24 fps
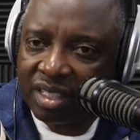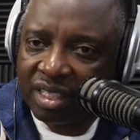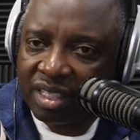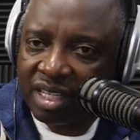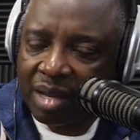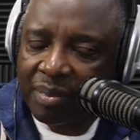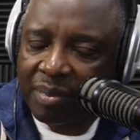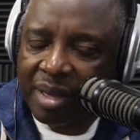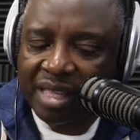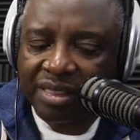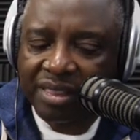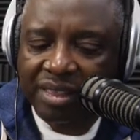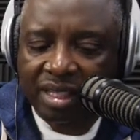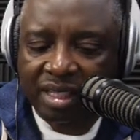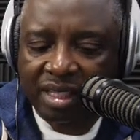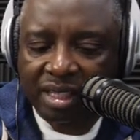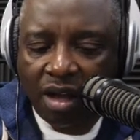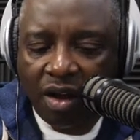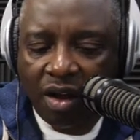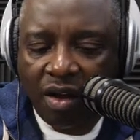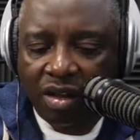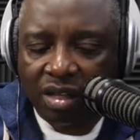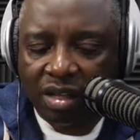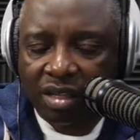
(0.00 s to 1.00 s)
I mean, I think
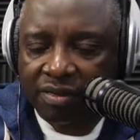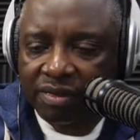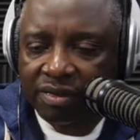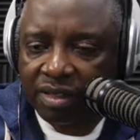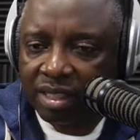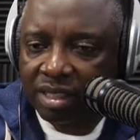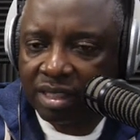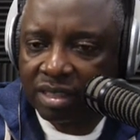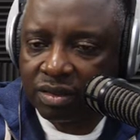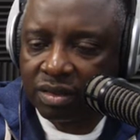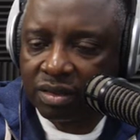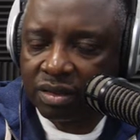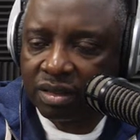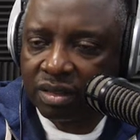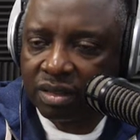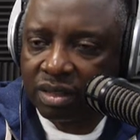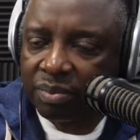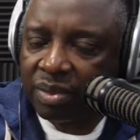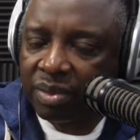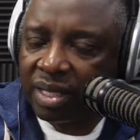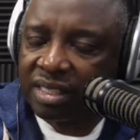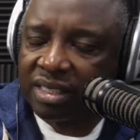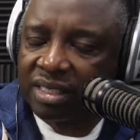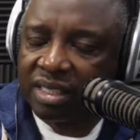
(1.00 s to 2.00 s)
all of us, the
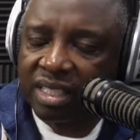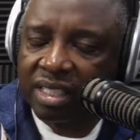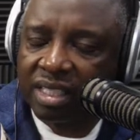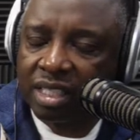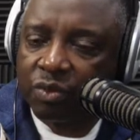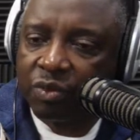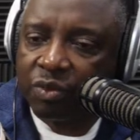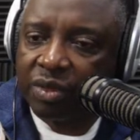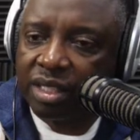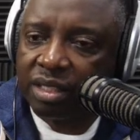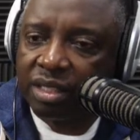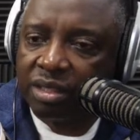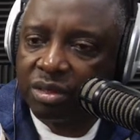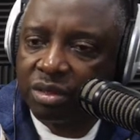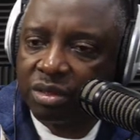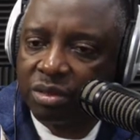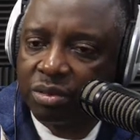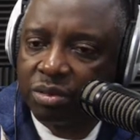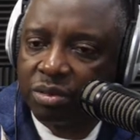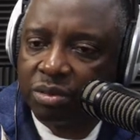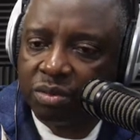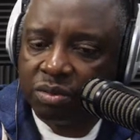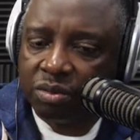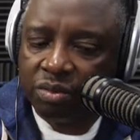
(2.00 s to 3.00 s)
best thing that we can
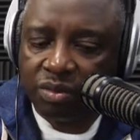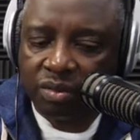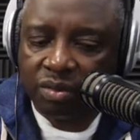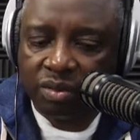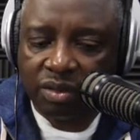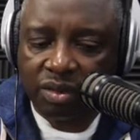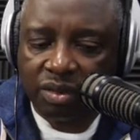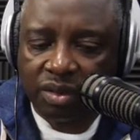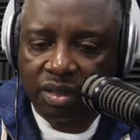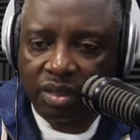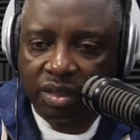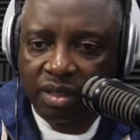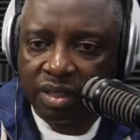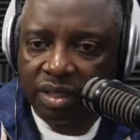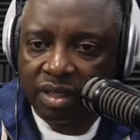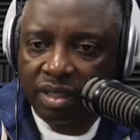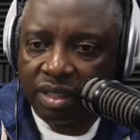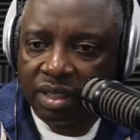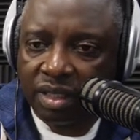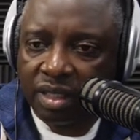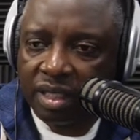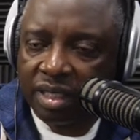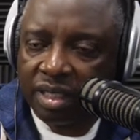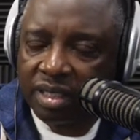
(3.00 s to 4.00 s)
do
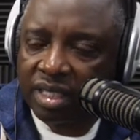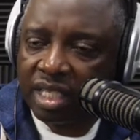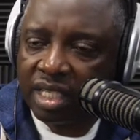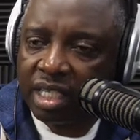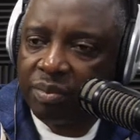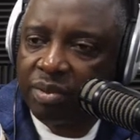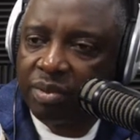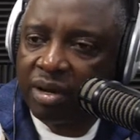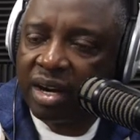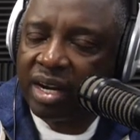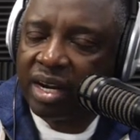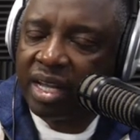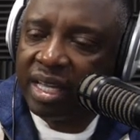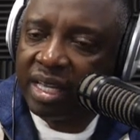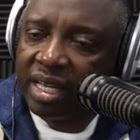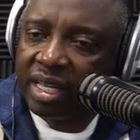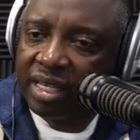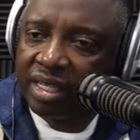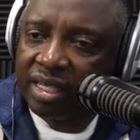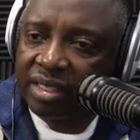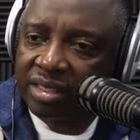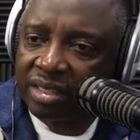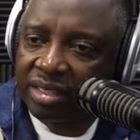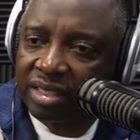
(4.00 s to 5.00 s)
is keep our
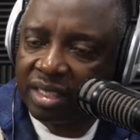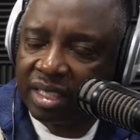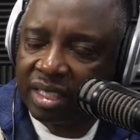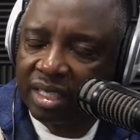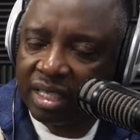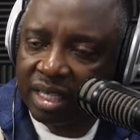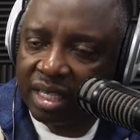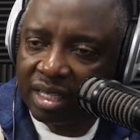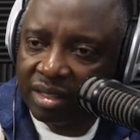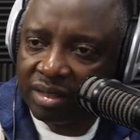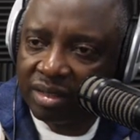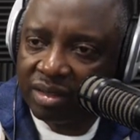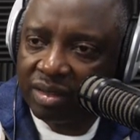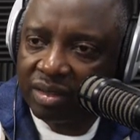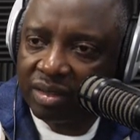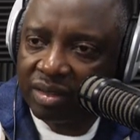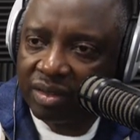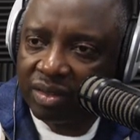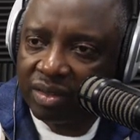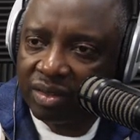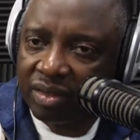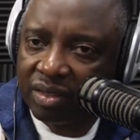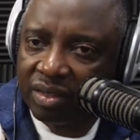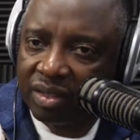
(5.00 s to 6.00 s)
heads together
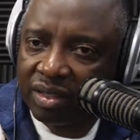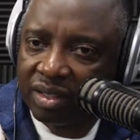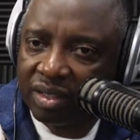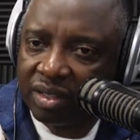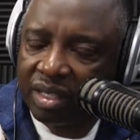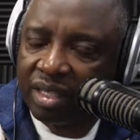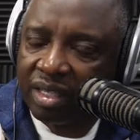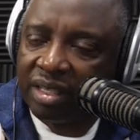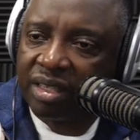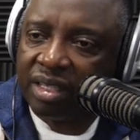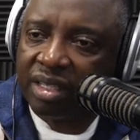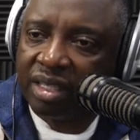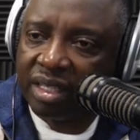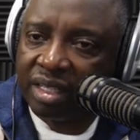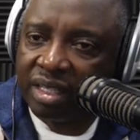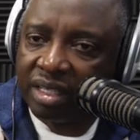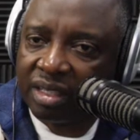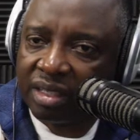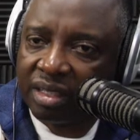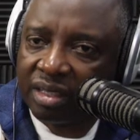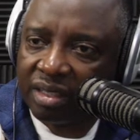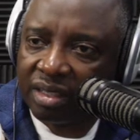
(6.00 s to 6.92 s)
and think.